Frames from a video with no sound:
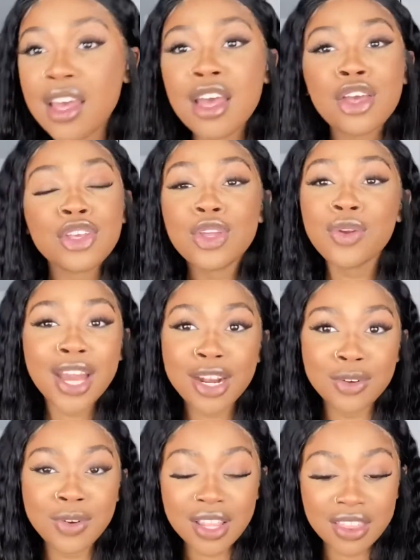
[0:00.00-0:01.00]
You don't gotta do
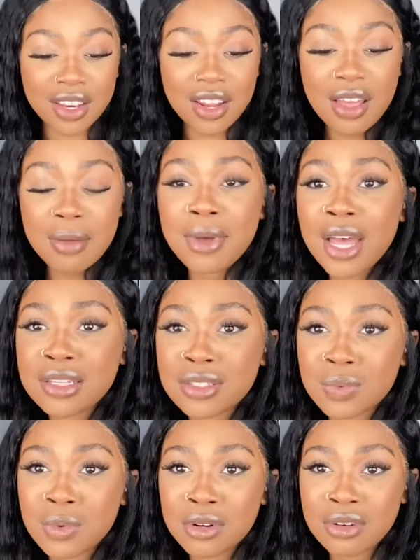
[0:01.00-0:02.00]
nothing. My eyes is
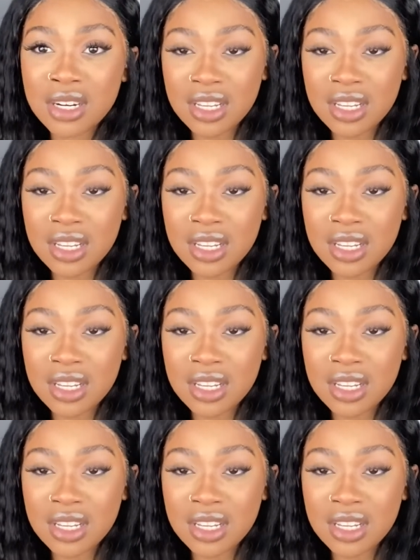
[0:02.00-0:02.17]
watering.